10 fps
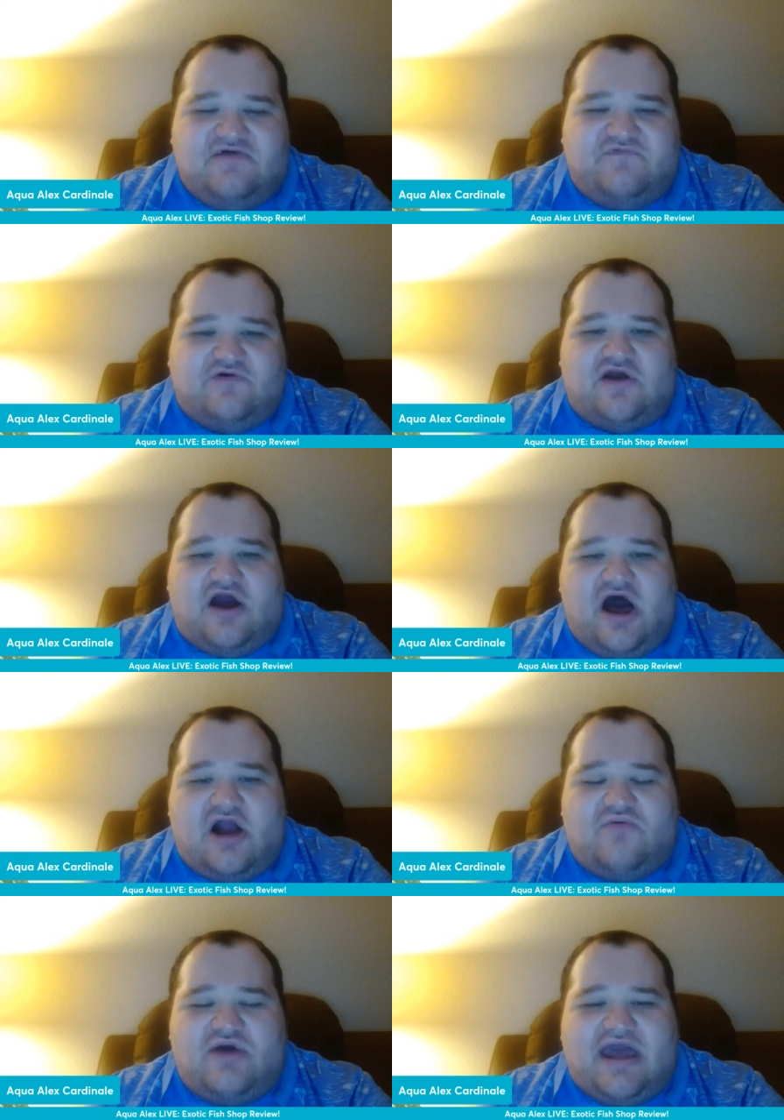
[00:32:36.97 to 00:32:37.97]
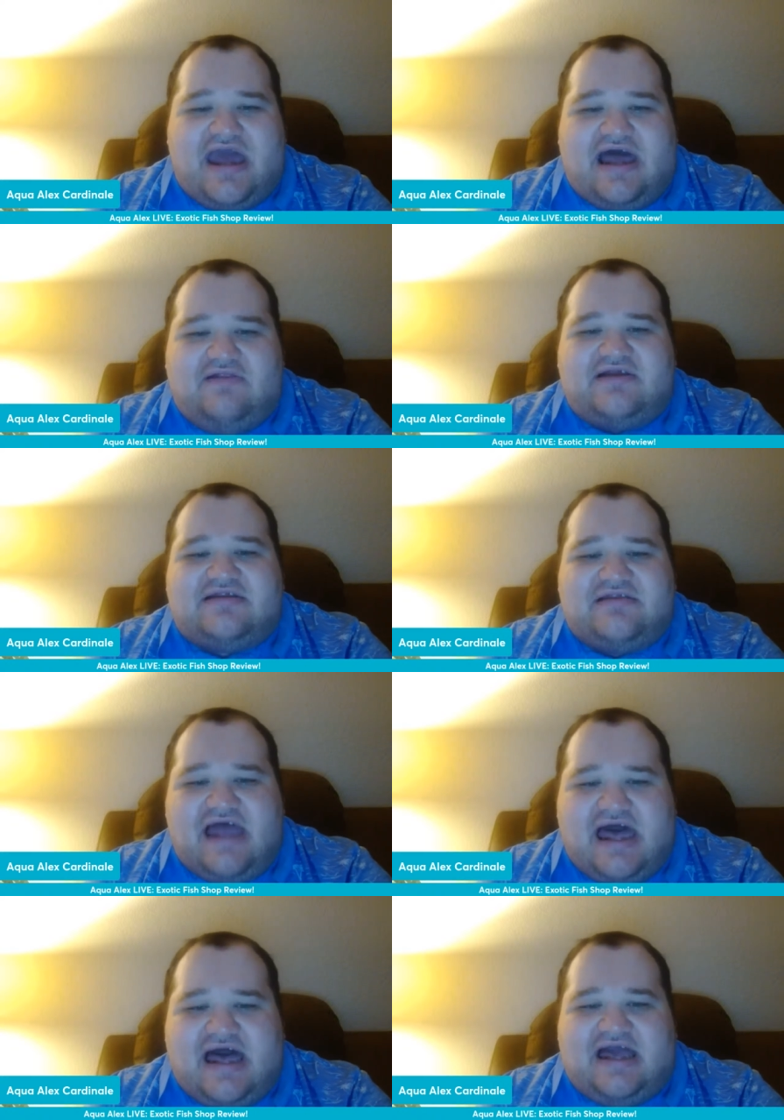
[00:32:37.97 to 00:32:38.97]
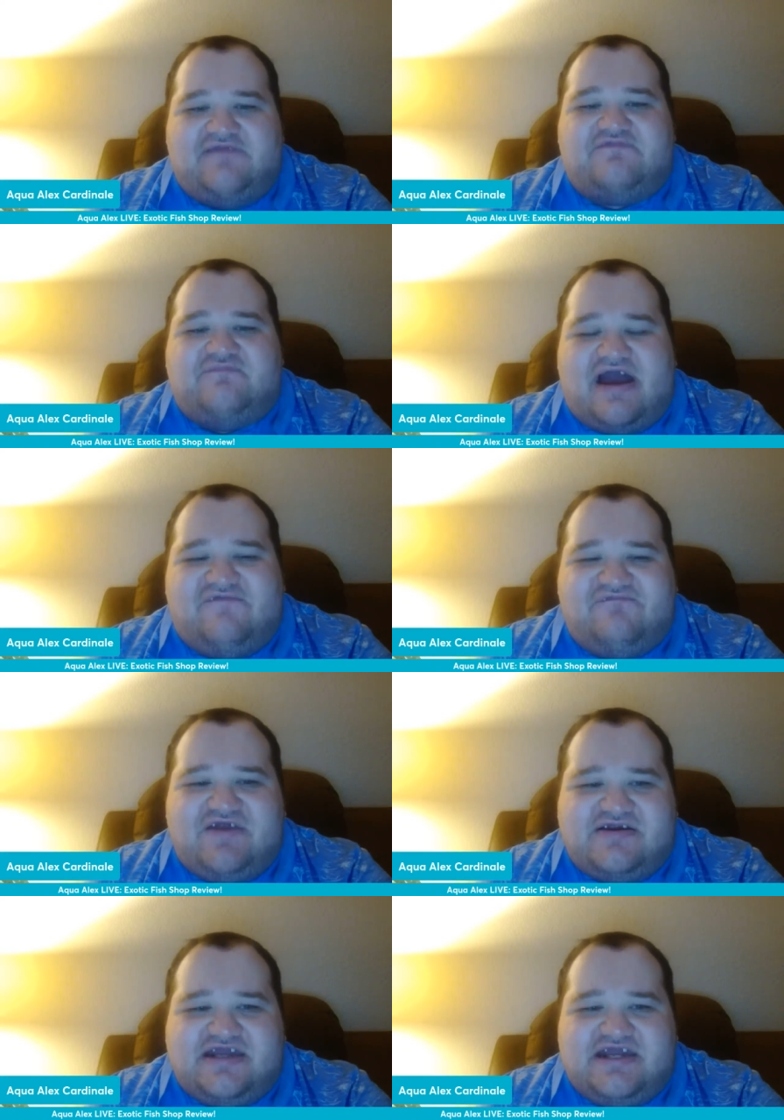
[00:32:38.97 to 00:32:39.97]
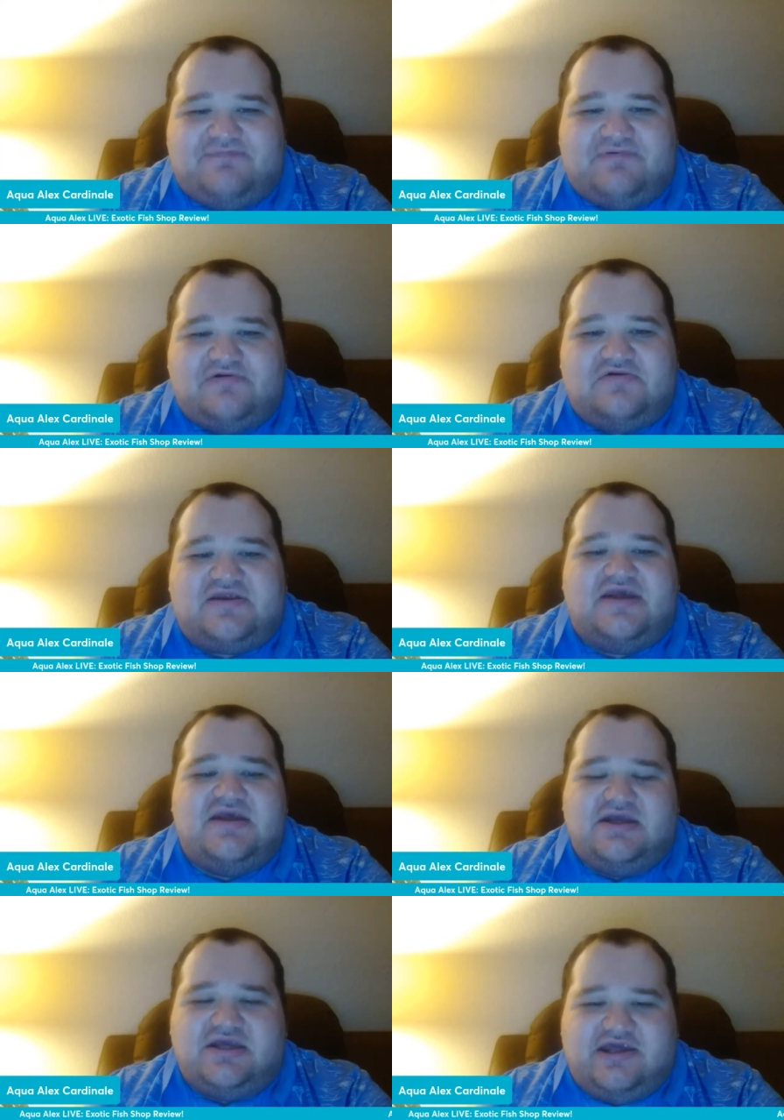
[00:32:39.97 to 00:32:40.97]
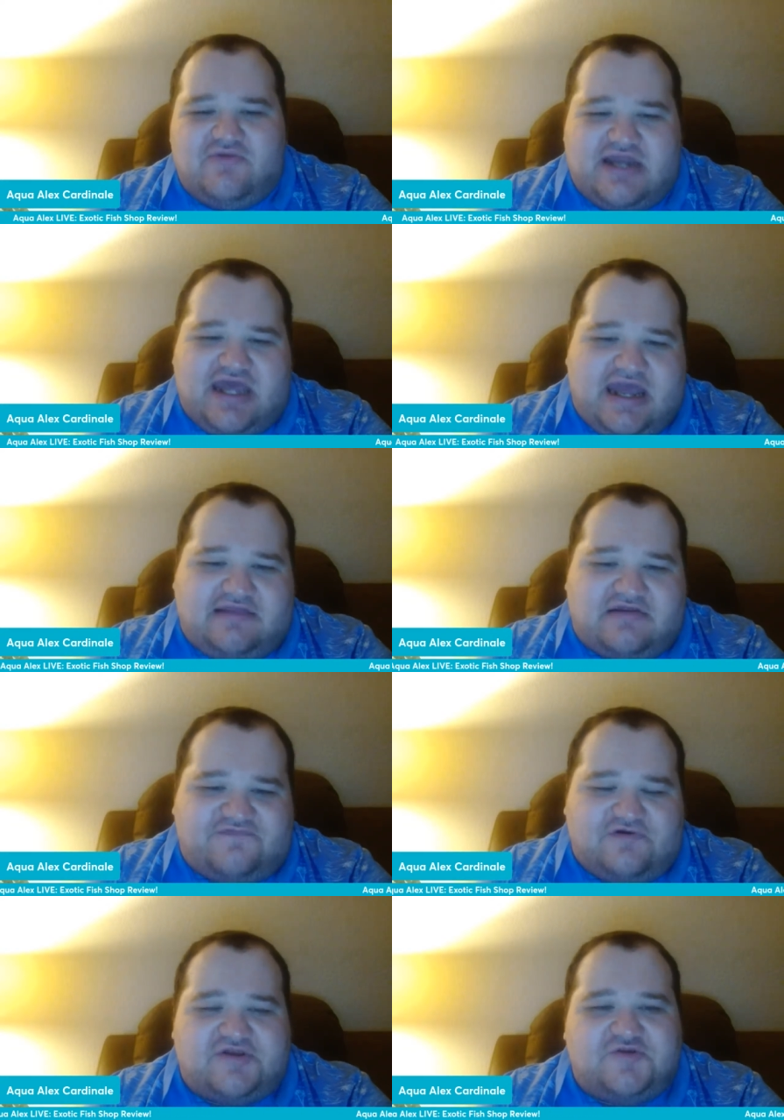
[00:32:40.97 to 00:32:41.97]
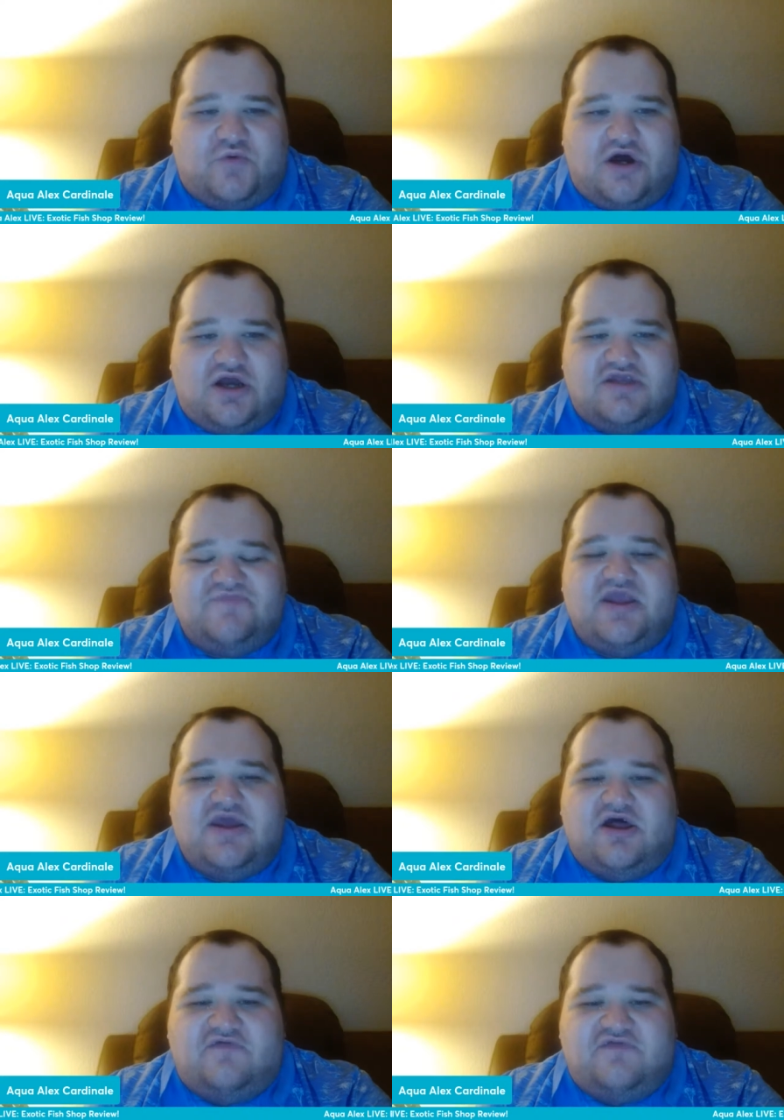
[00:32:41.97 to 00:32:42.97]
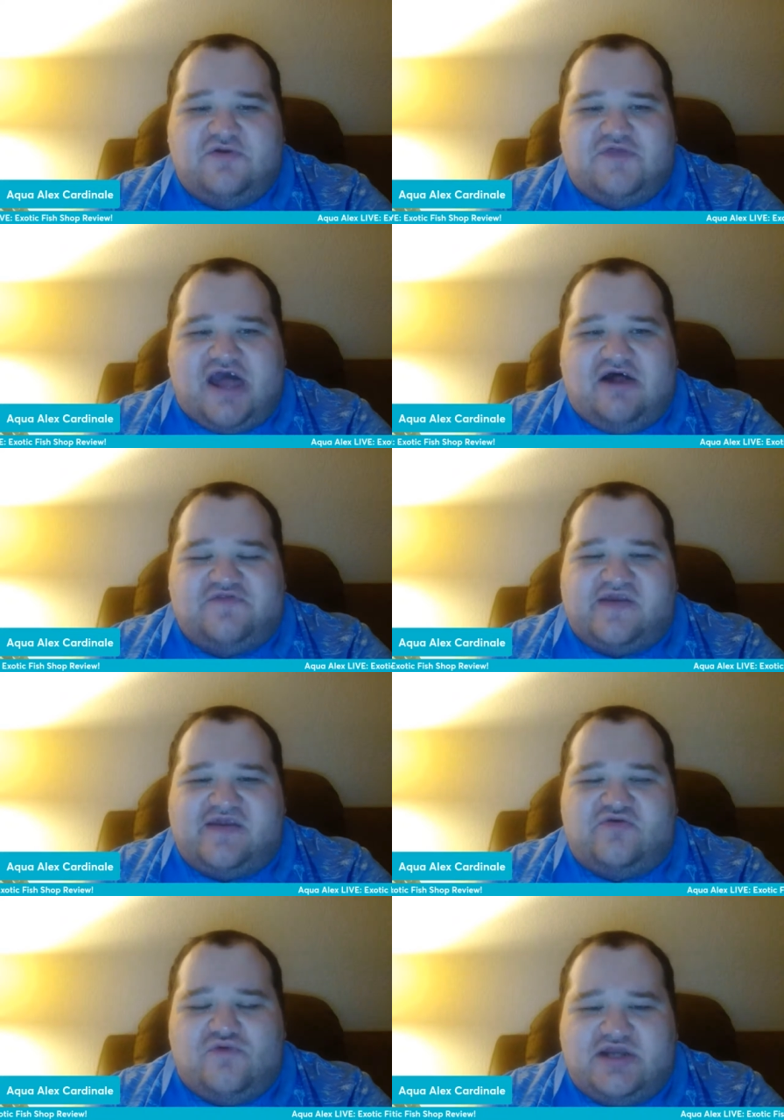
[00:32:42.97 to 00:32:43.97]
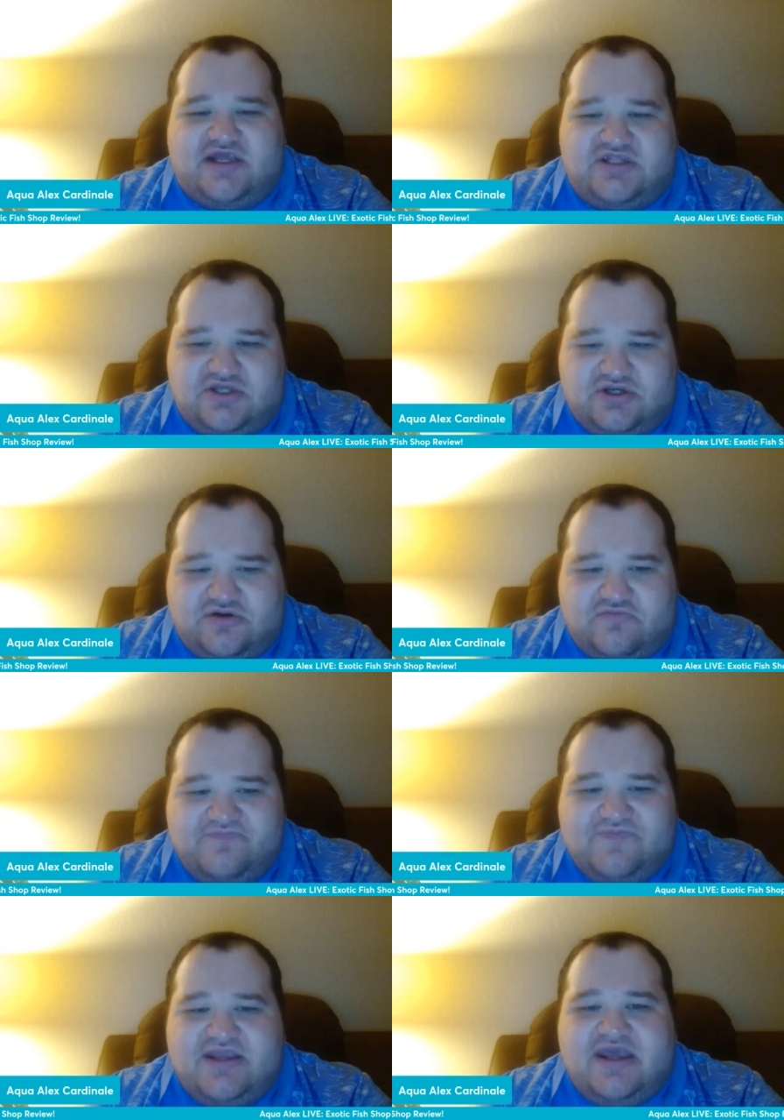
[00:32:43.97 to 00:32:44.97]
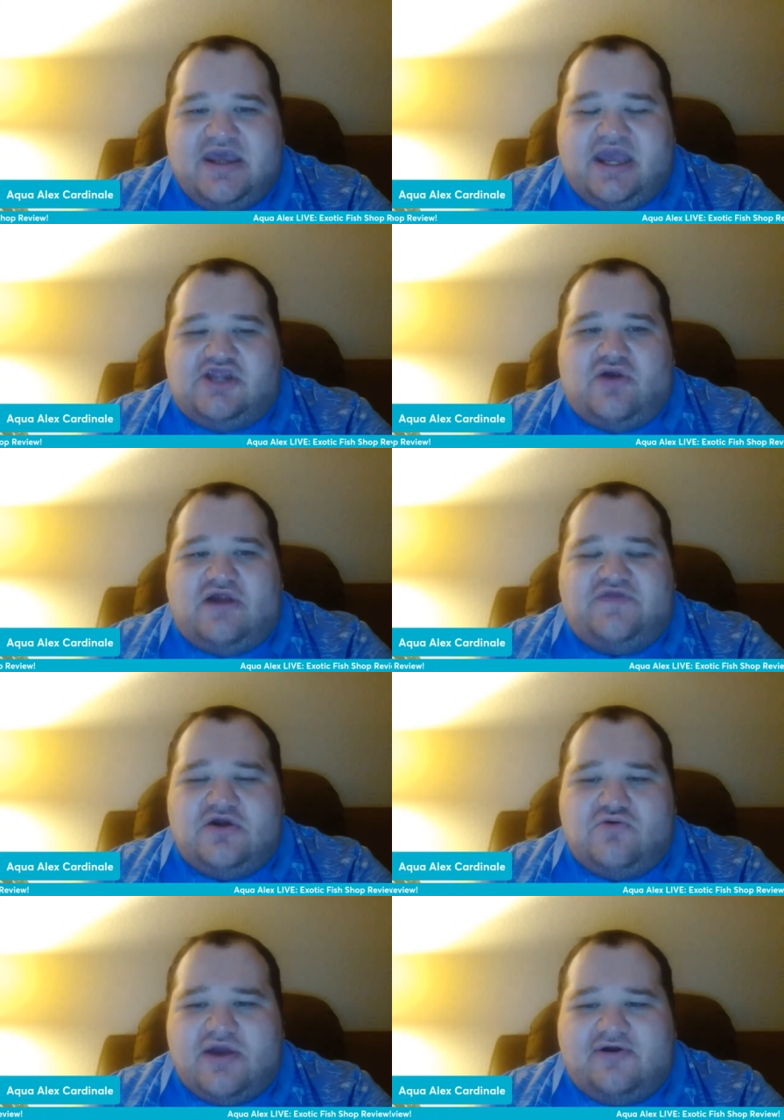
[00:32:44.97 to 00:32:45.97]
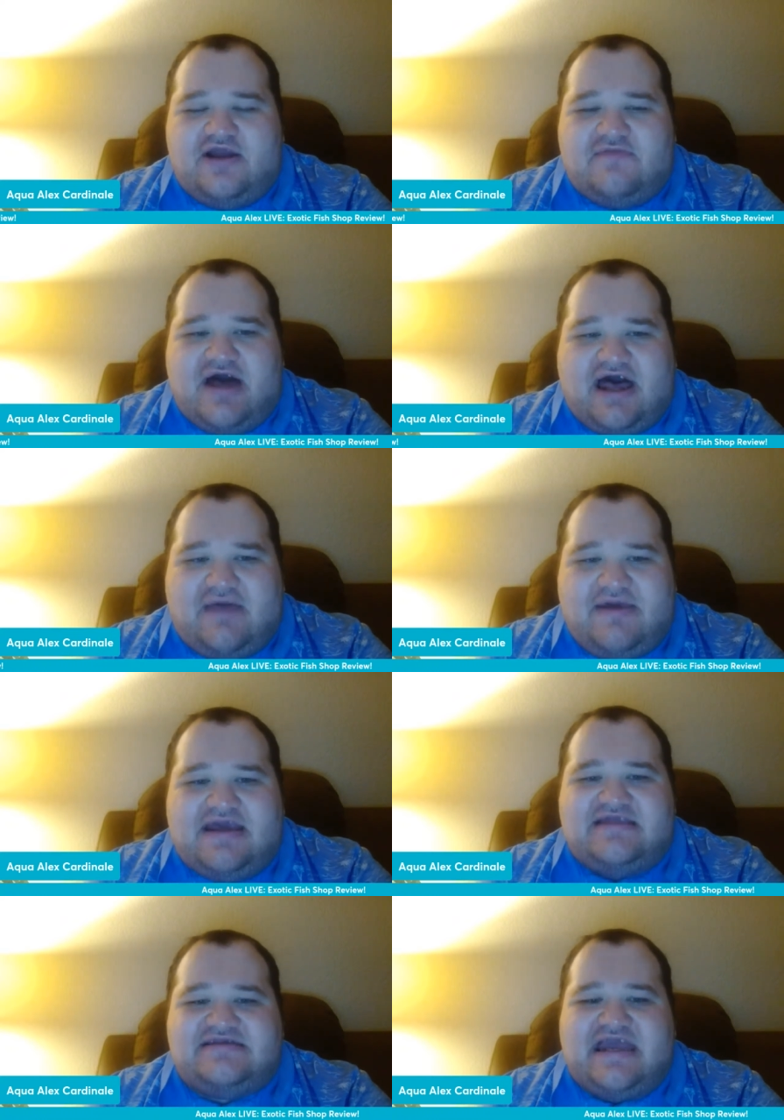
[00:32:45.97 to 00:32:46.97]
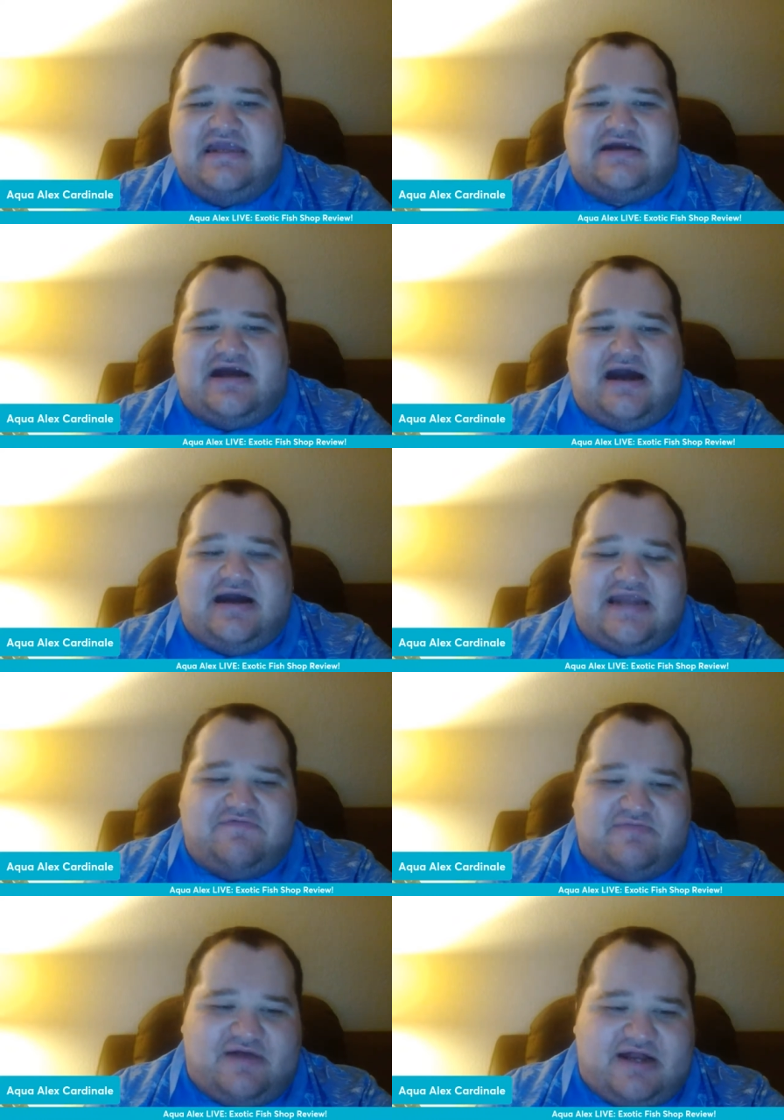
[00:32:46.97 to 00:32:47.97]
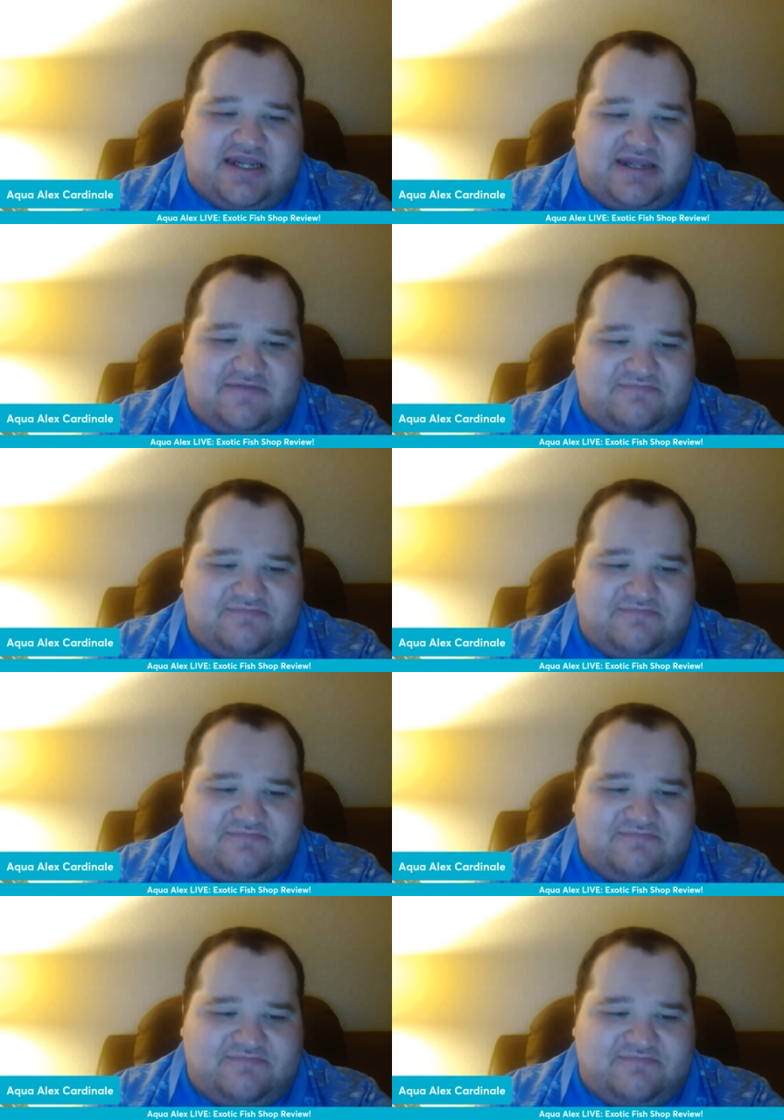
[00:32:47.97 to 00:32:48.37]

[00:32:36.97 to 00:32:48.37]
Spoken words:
for Aqua Alex Live, my Fish Keepers Q&A, the first one of 2022. Enjoy the aquarium hobby and tank on, everybody.